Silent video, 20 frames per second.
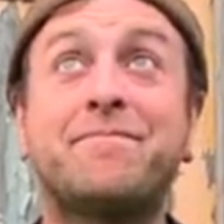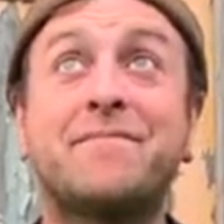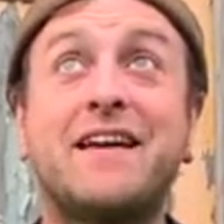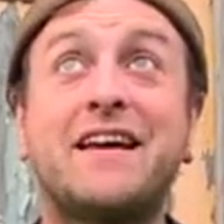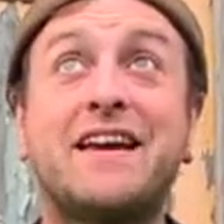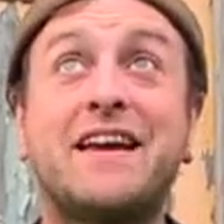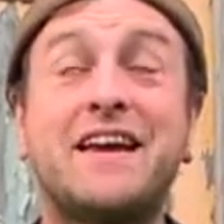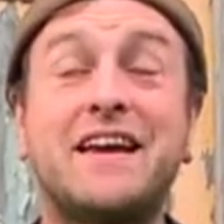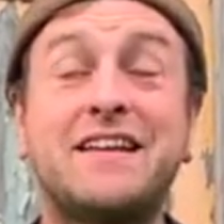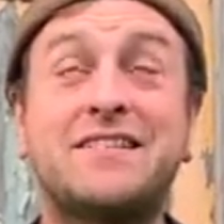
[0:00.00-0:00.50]

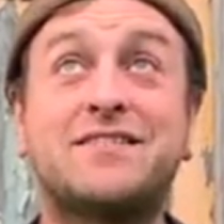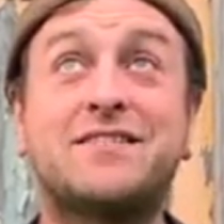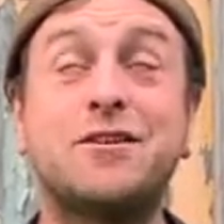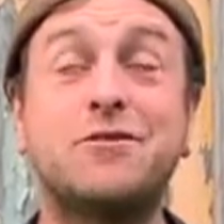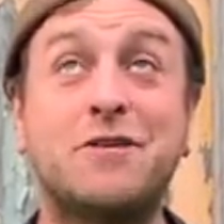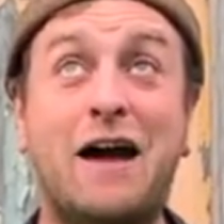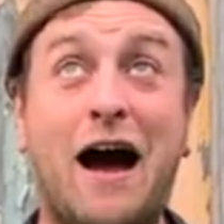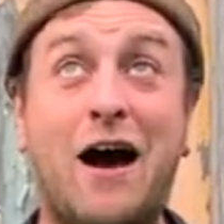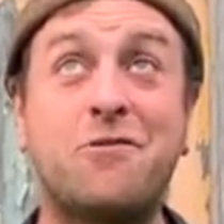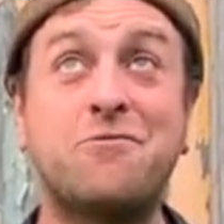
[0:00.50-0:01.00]
It's
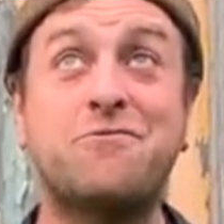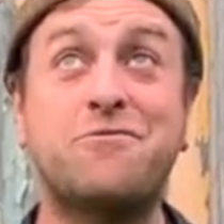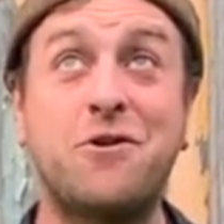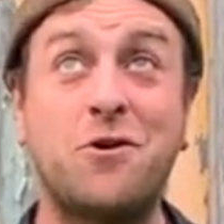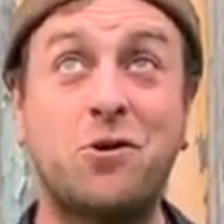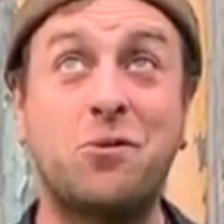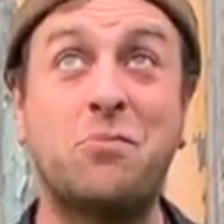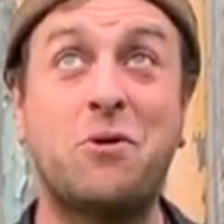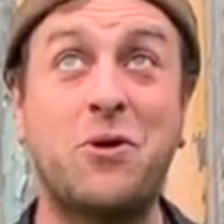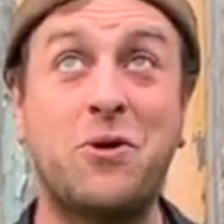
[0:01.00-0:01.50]
around
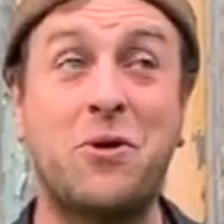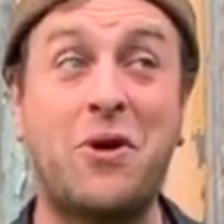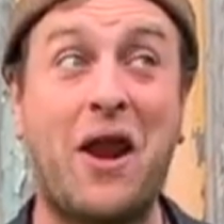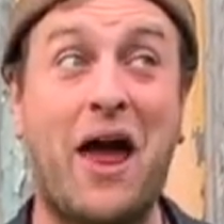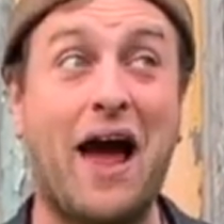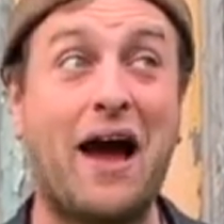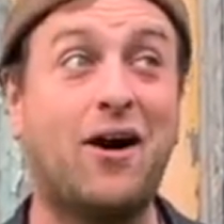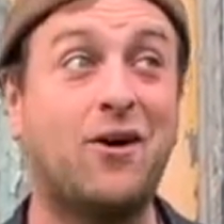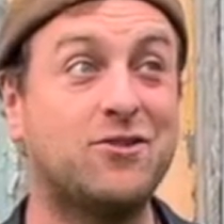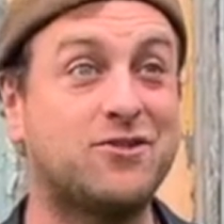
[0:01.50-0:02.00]
full moon
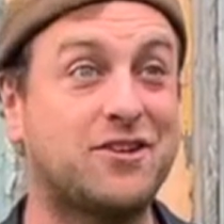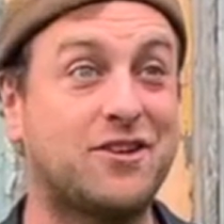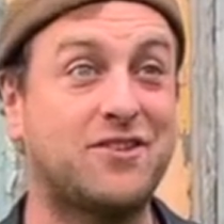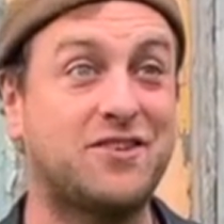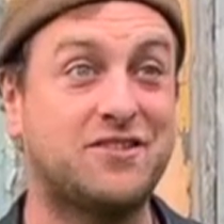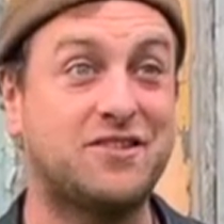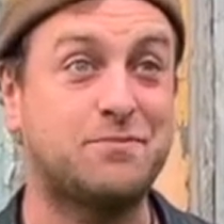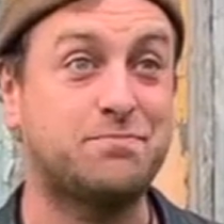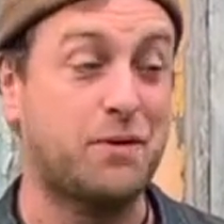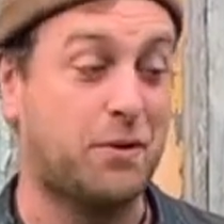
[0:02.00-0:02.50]
now, so
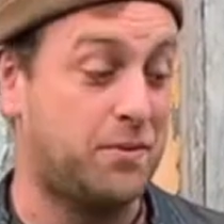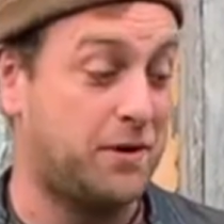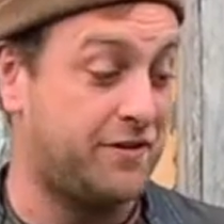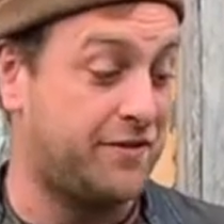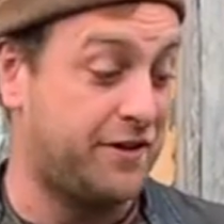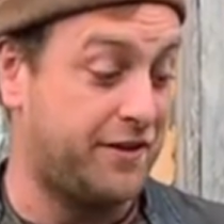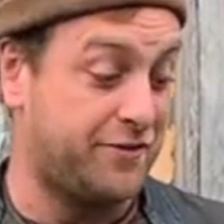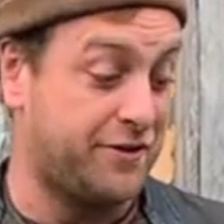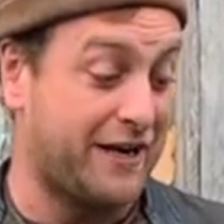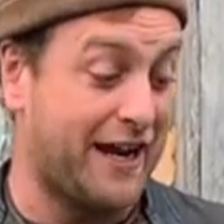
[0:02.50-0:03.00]
this is probably a
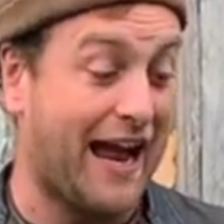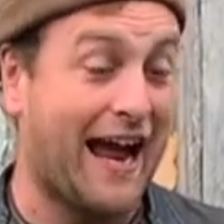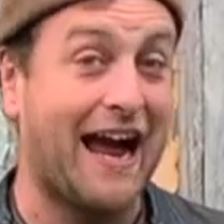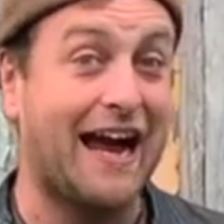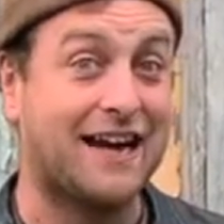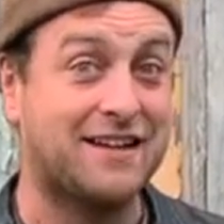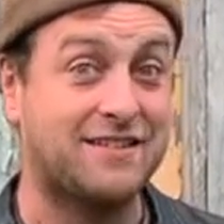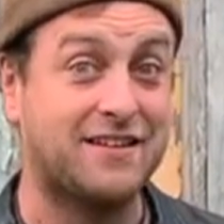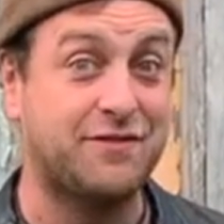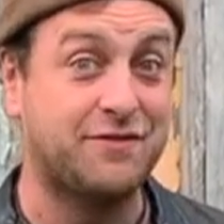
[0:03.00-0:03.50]
very, very
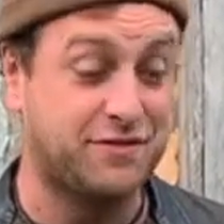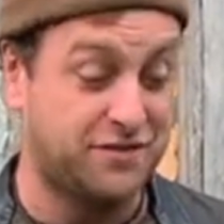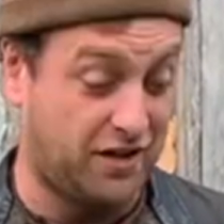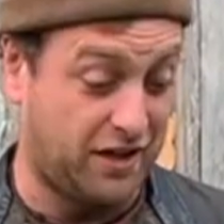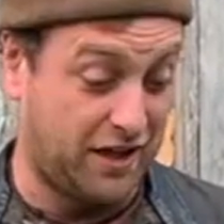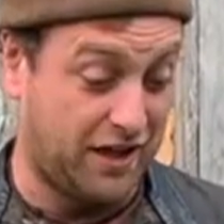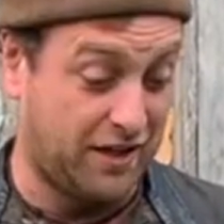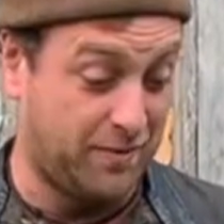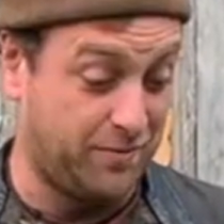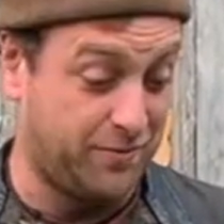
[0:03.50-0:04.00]
active
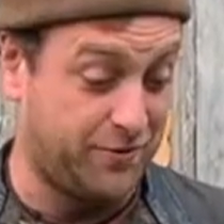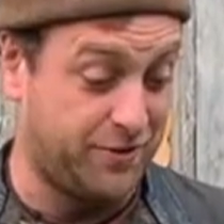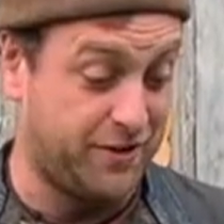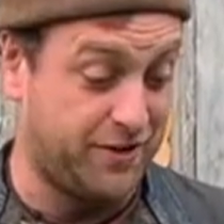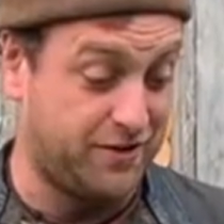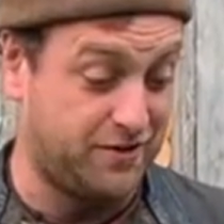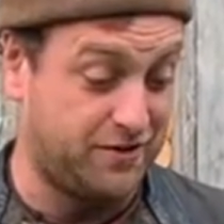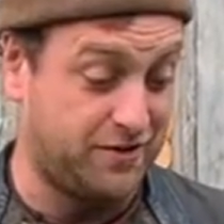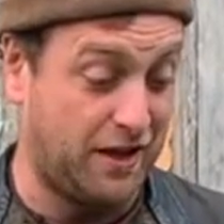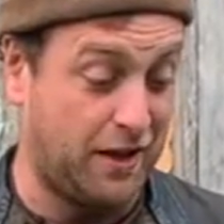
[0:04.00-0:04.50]
time for
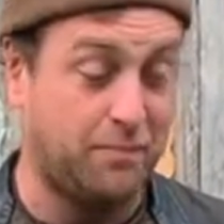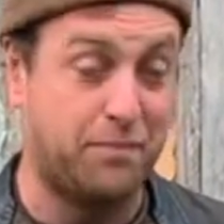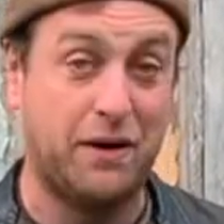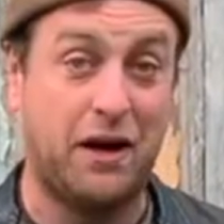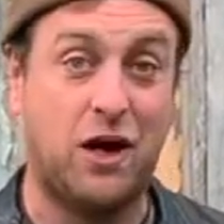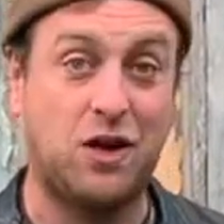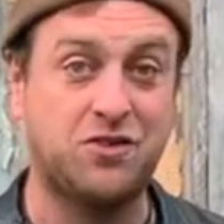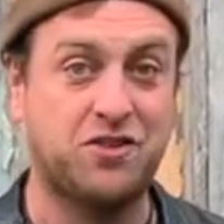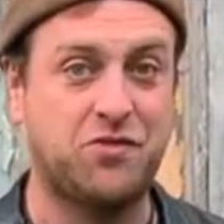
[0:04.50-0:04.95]
this plant.